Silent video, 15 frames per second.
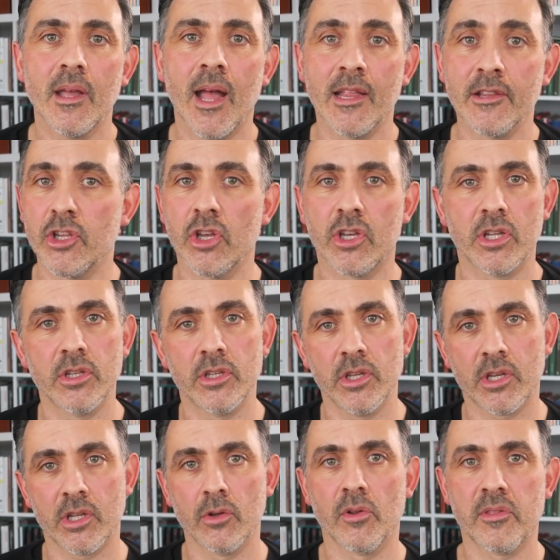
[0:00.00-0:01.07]
And you
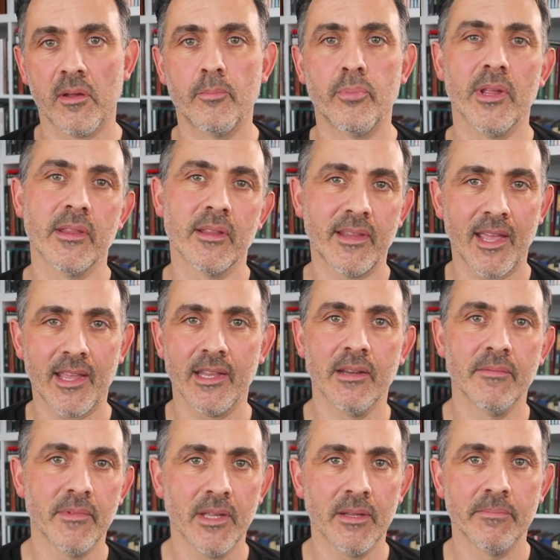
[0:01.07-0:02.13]
can also bring the deck
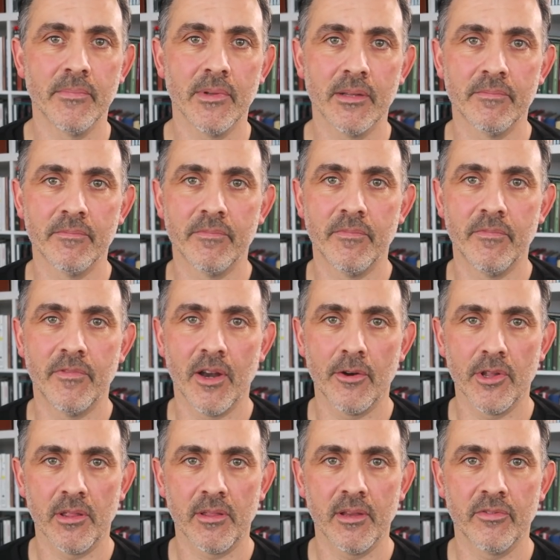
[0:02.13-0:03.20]
in
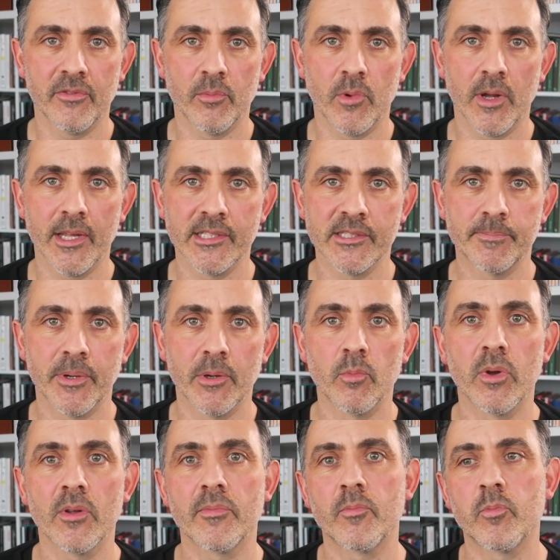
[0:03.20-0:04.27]
various different ways. But
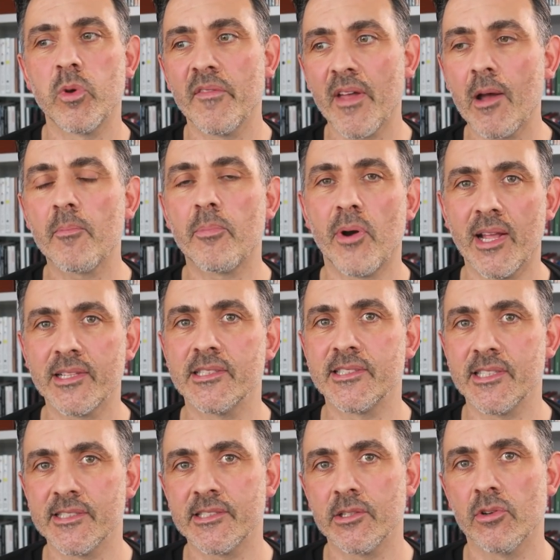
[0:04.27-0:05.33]
without
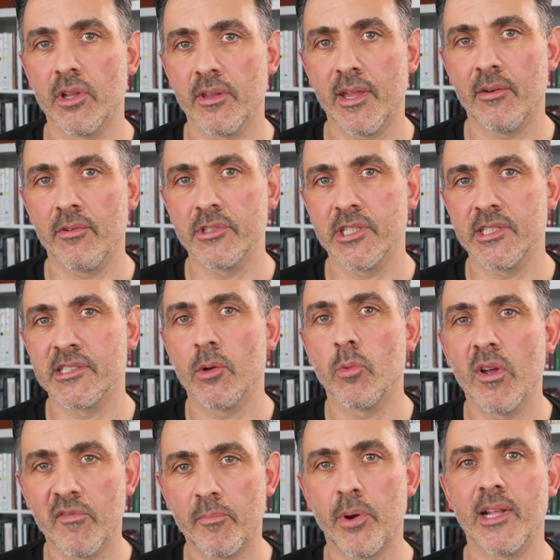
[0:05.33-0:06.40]
practice, it's still got that routine. So
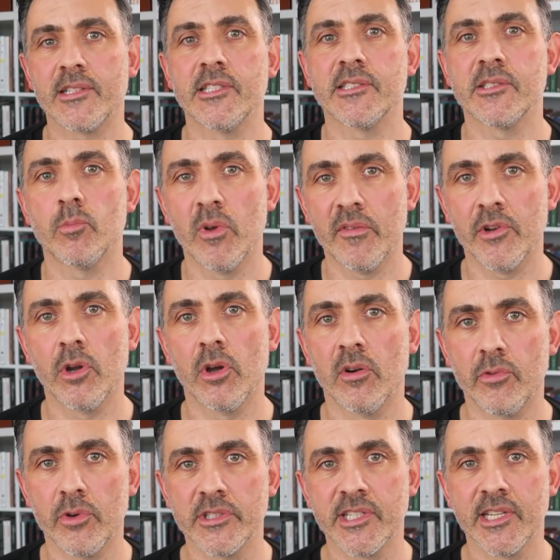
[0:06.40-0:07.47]
with practice and with a lot
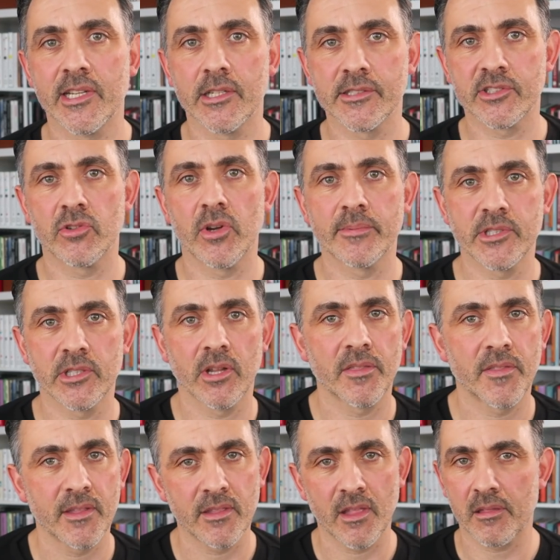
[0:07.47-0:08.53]
of routine and scripting, I
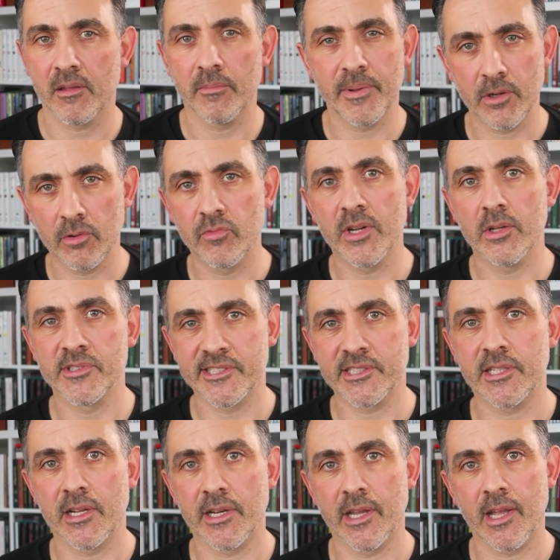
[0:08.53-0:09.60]
think this could be a real
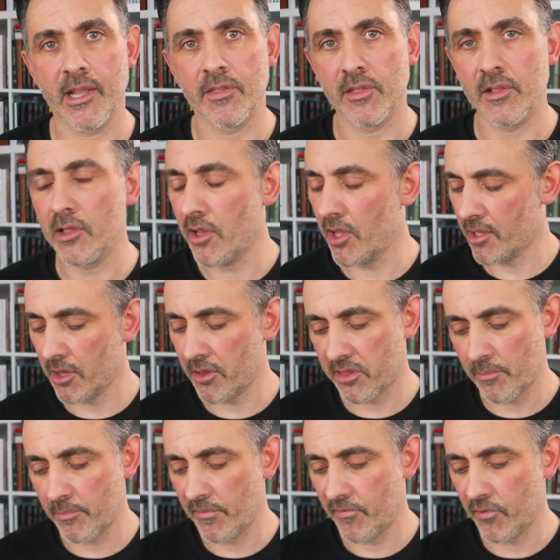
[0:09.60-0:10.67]
stunner. And like I
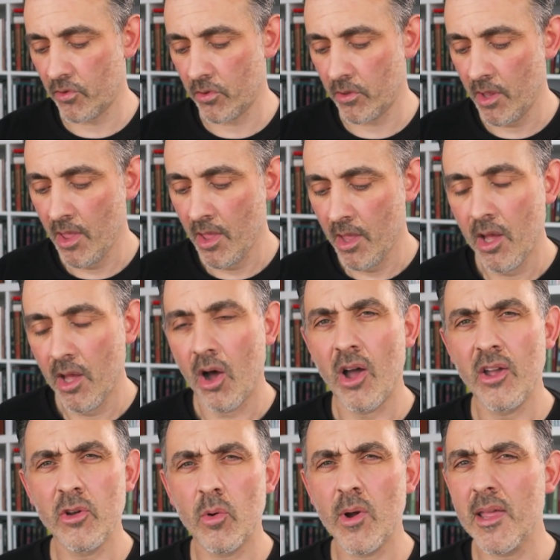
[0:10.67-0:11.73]
said before,
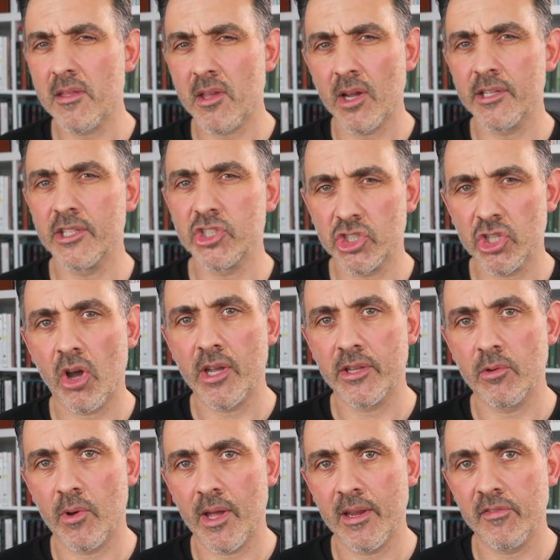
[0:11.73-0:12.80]
I always kind of
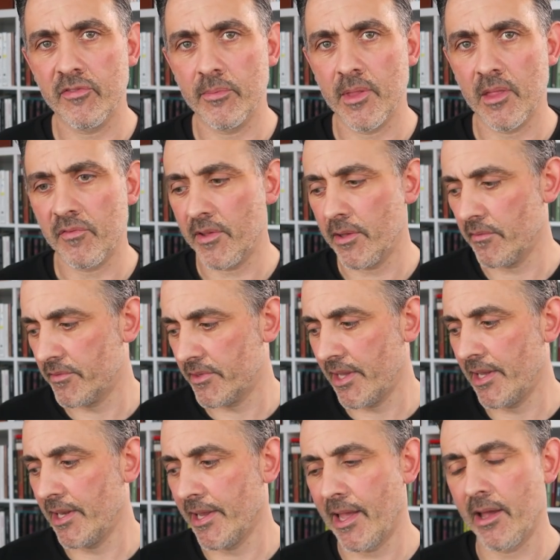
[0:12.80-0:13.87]
shied away from this thing of
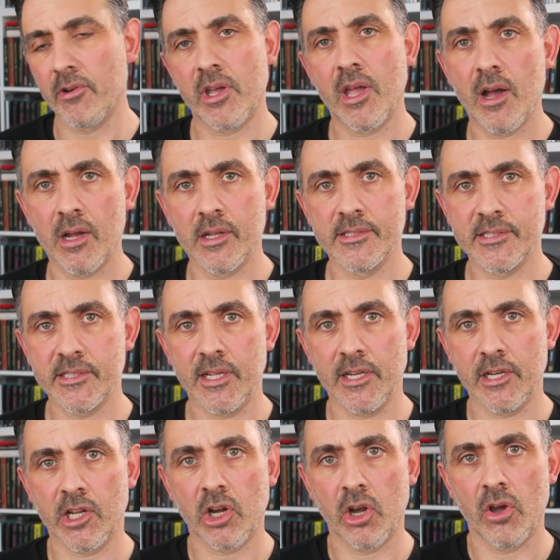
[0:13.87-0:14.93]
dealing out cards
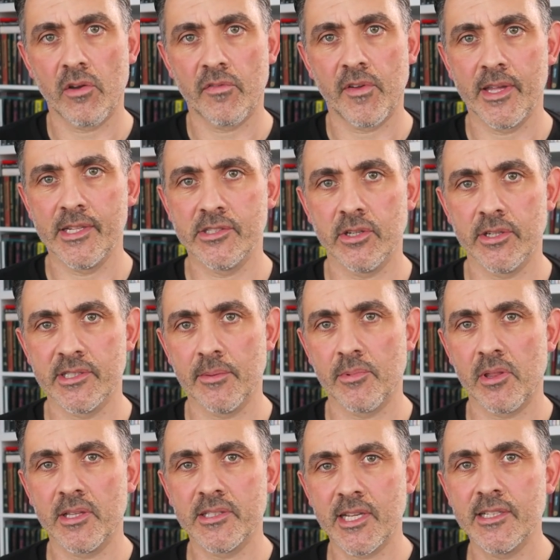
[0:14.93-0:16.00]
in a clock face on a table
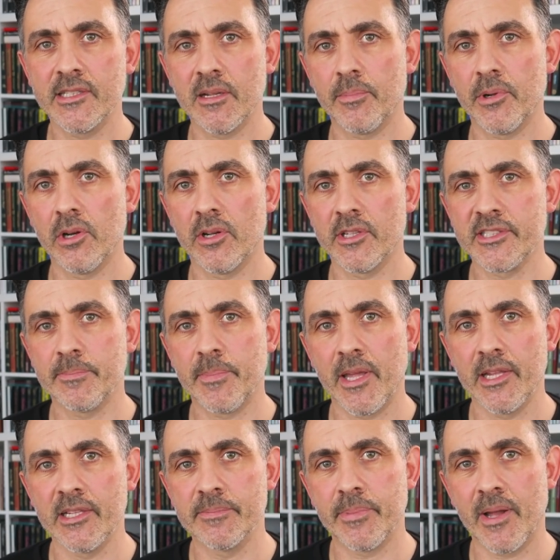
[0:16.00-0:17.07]
because it takes up a lot of
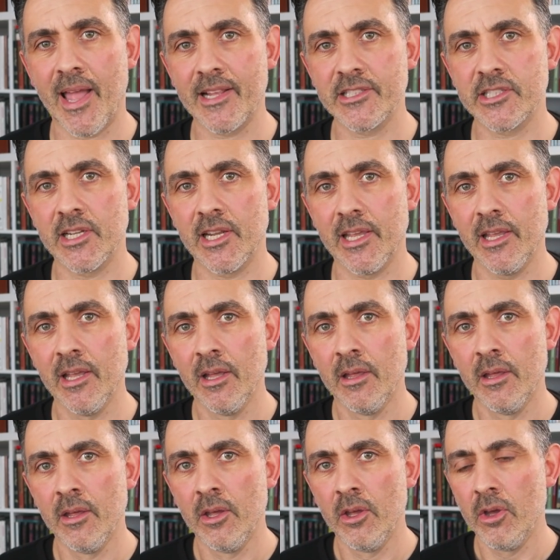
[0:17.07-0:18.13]
space. But actually,
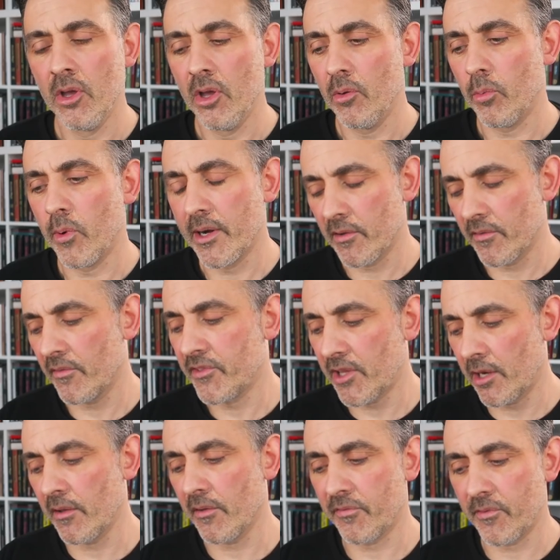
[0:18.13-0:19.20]
when I've
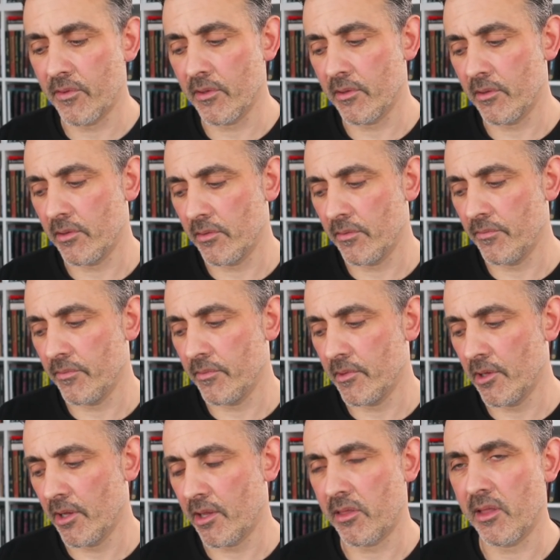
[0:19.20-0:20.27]
done it,
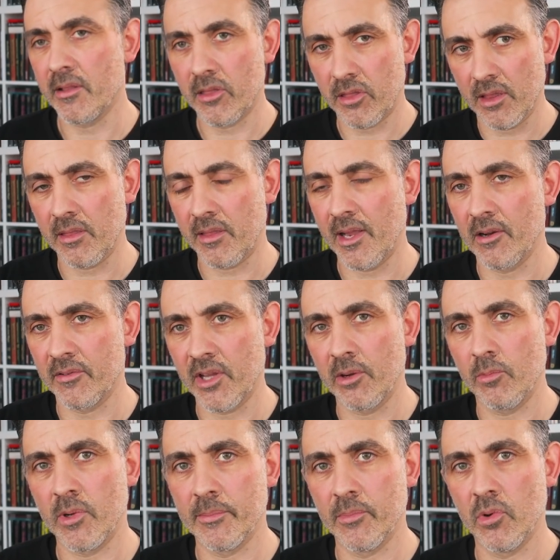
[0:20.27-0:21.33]
like I said, since then I've done
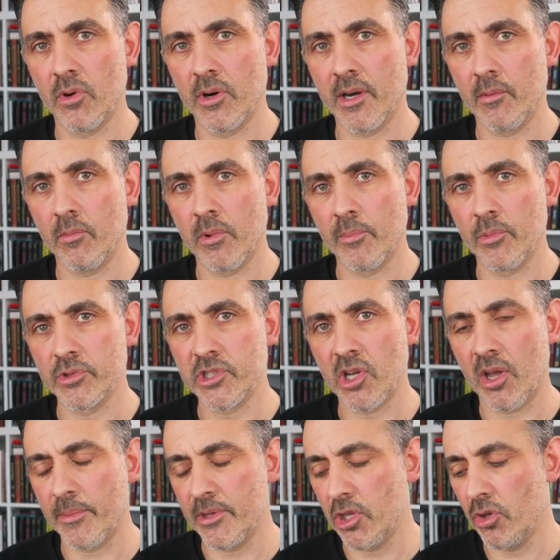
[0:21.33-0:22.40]
it one more
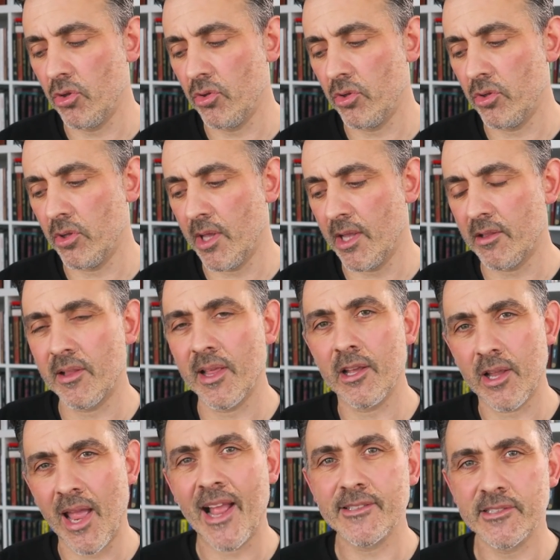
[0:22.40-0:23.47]
time, and
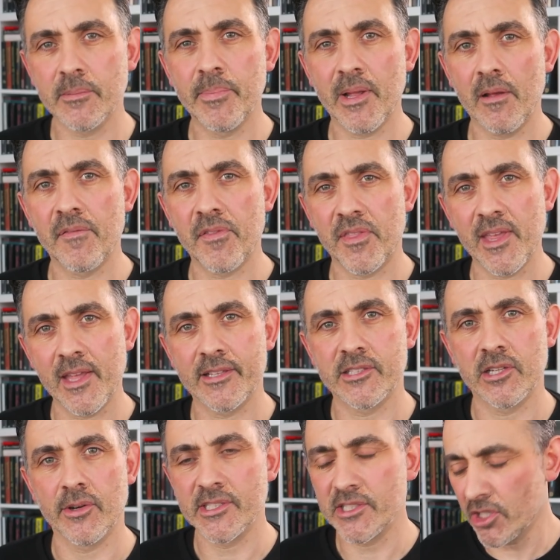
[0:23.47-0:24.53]
it adds a bit of
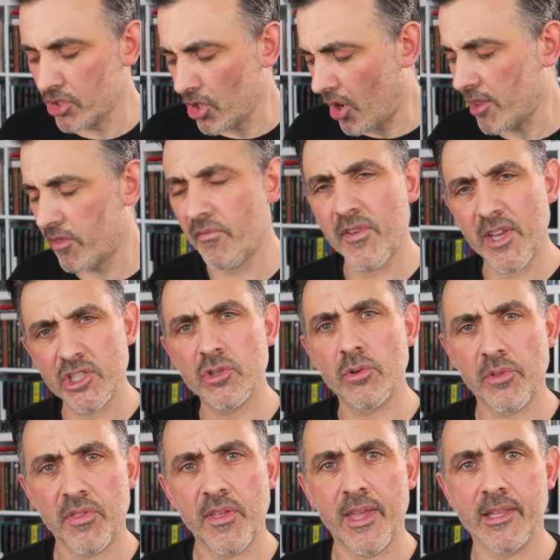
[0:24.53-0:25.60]
theatre. It's a nice
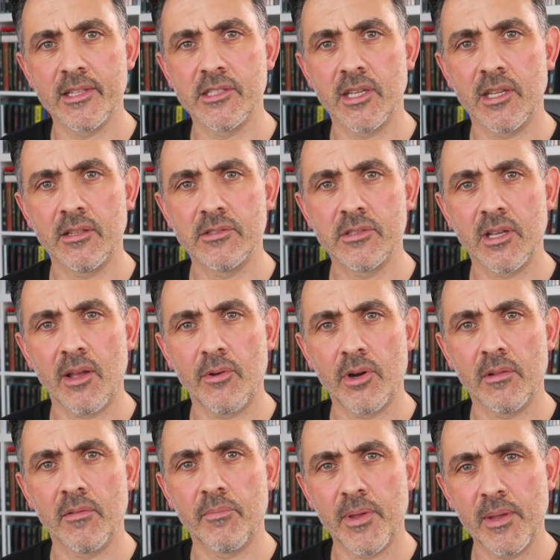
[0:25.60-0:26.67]
visual thing to go
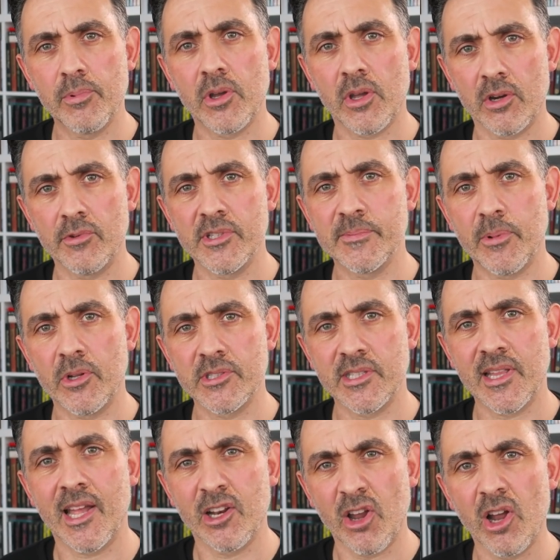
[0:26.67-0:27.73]
on, and people kind of respond
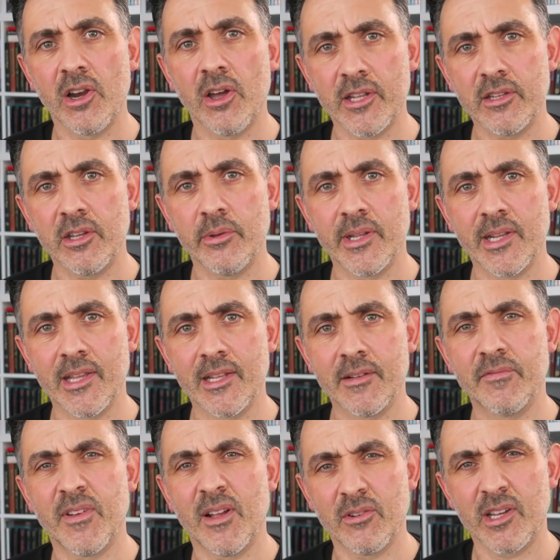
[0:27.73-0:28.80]
to that, and I like doing it.
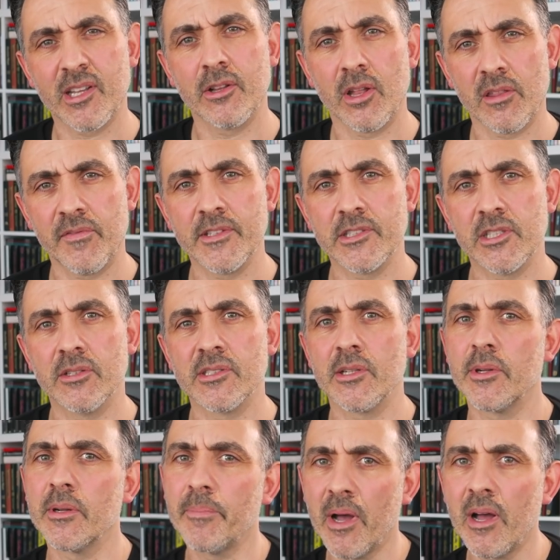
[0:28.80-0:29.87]
It felt like a nice thing to do.
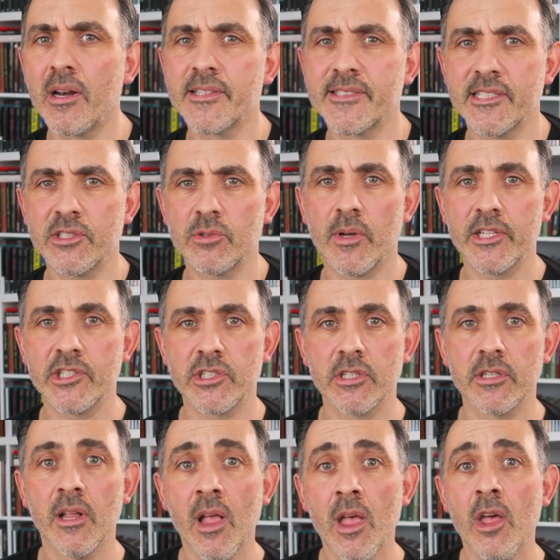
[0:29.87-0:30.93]
So in a parlour
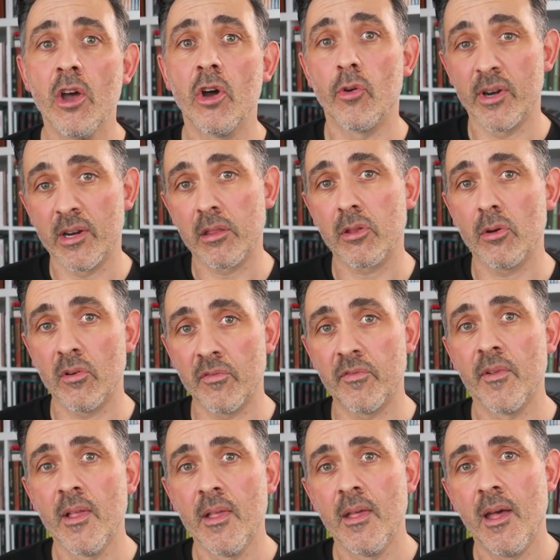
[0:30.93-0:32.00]
situation or in a sort
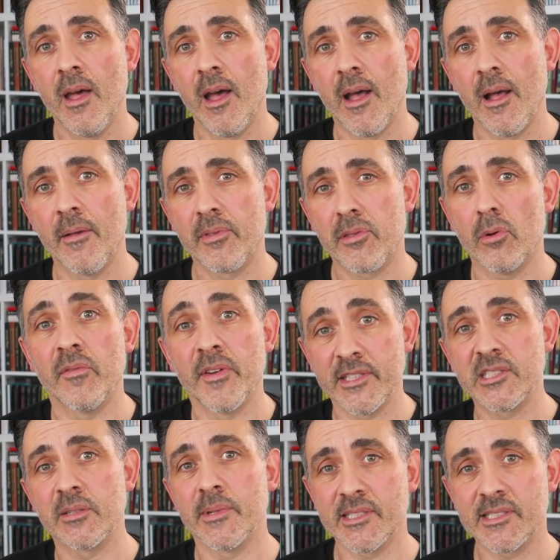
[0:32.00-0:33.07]
of
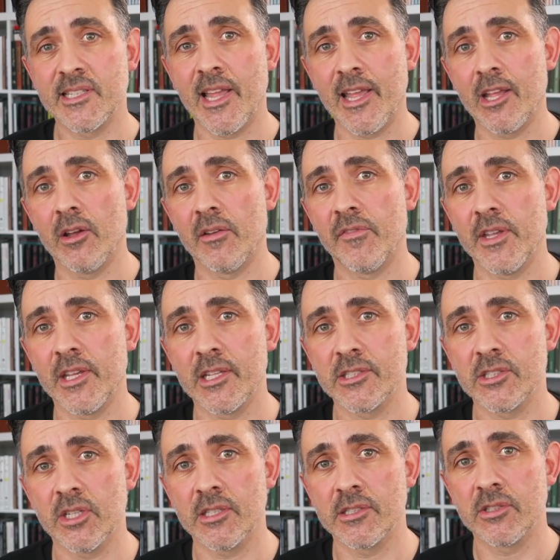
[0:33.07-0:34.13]
intimate setting, I think
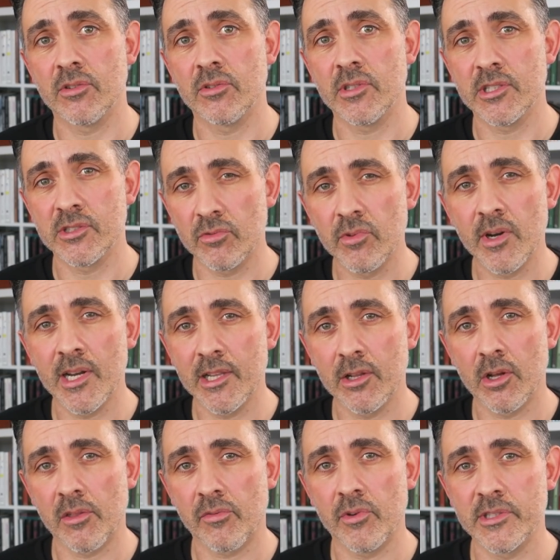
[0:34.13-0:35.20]
it's a really
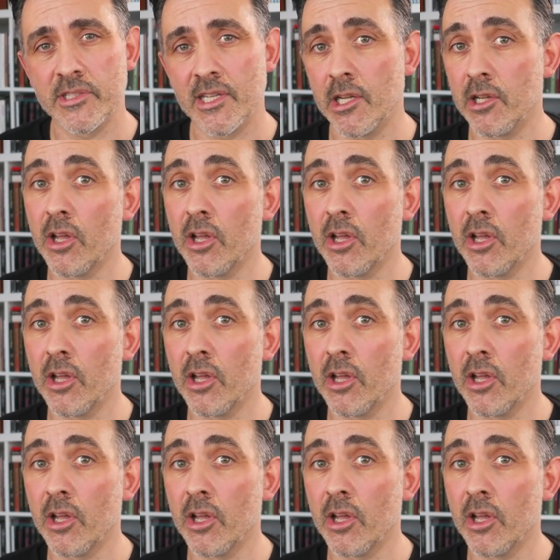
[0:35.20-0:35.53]
nice routine.